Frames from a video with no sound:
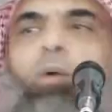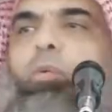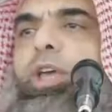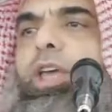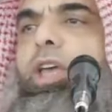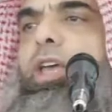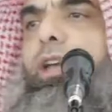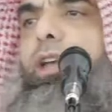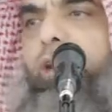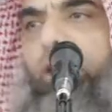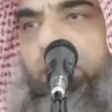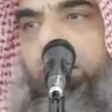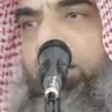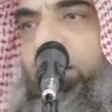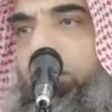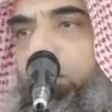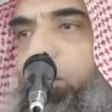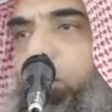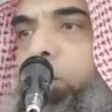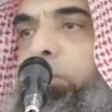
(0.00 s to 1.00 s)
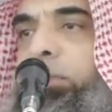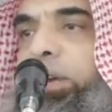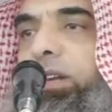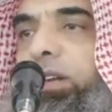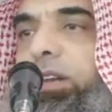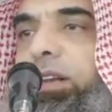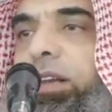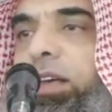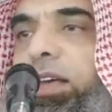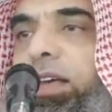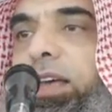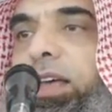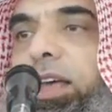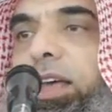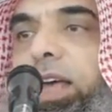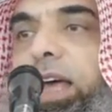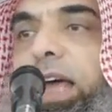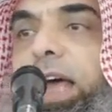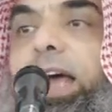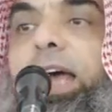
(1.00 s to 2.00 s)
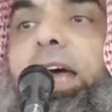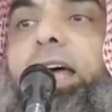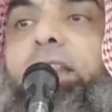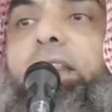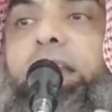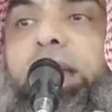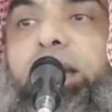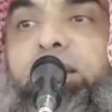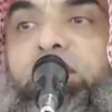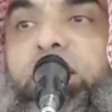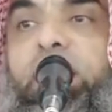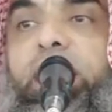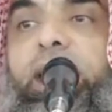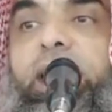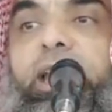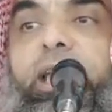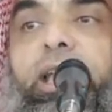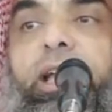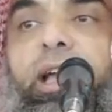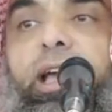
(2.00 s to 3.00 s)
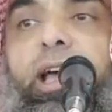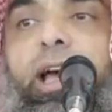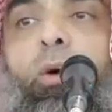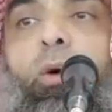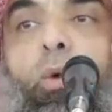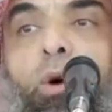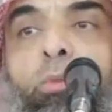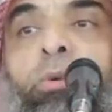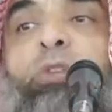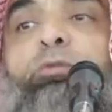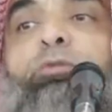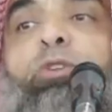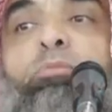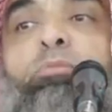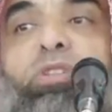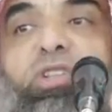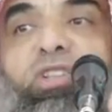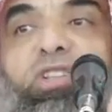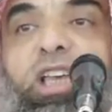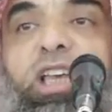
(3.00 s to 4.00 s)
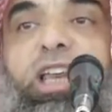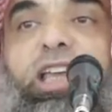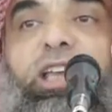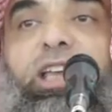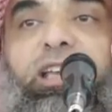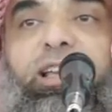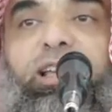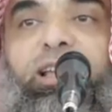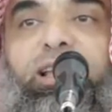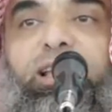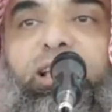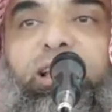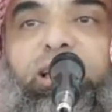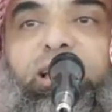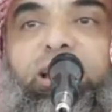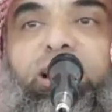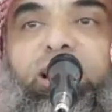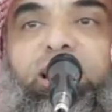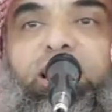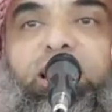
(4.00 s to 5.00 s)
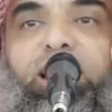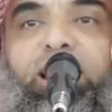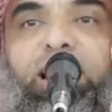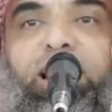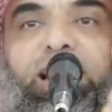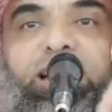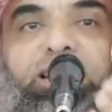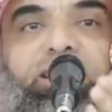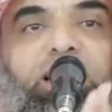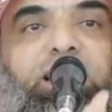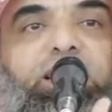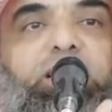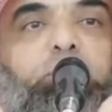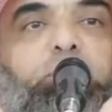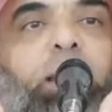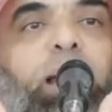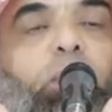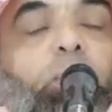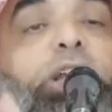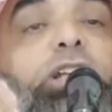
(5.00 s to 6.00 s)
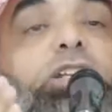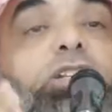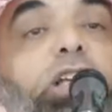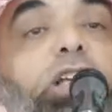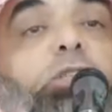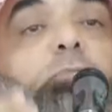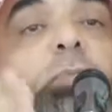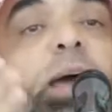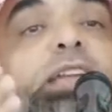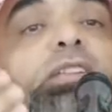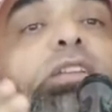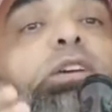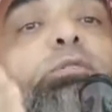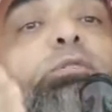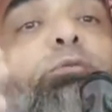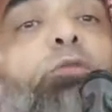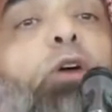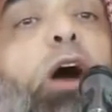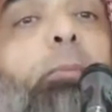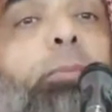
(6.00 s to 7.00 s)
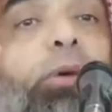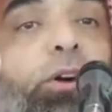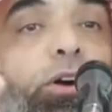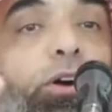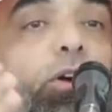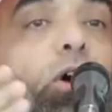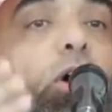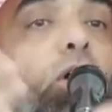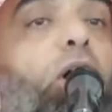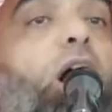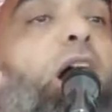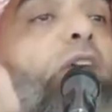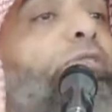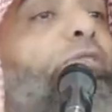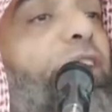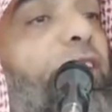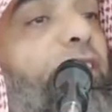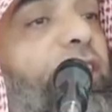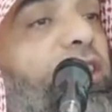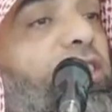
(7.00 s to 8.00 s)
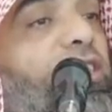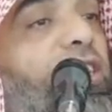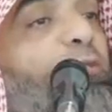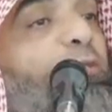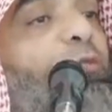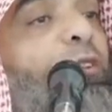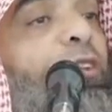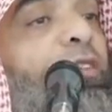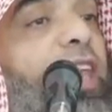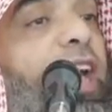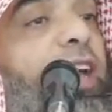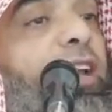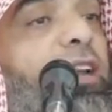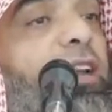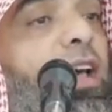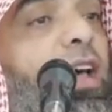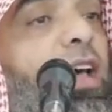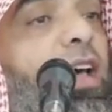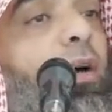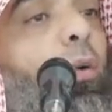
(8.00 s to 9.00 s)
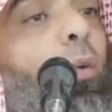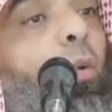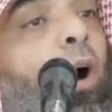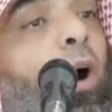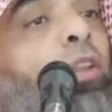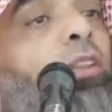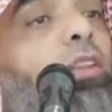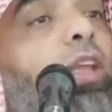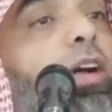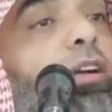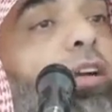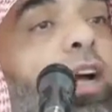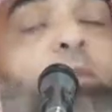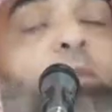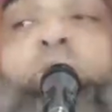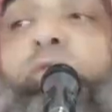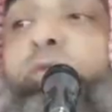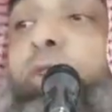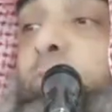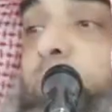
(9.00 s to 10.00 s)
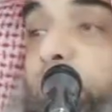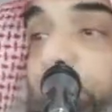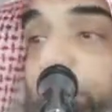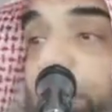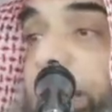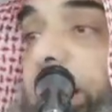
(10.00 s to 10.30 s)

a weak woman. They say a woman from the city, what is expected from her or of her is different than one that comes from the